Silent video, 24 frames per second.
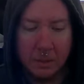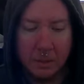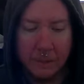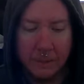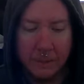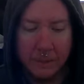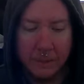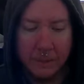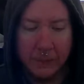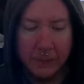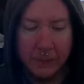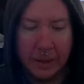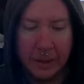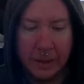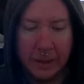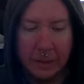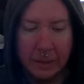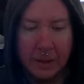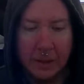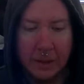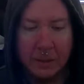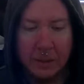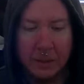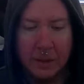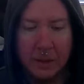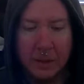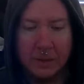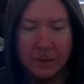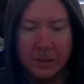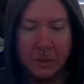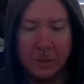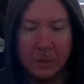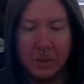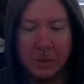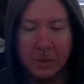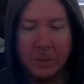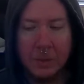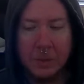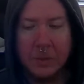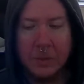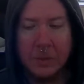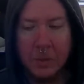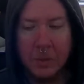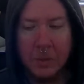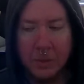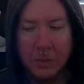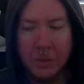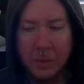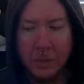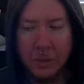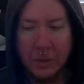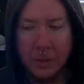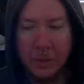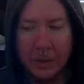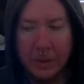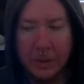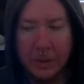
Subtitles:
And then that's when we were told that,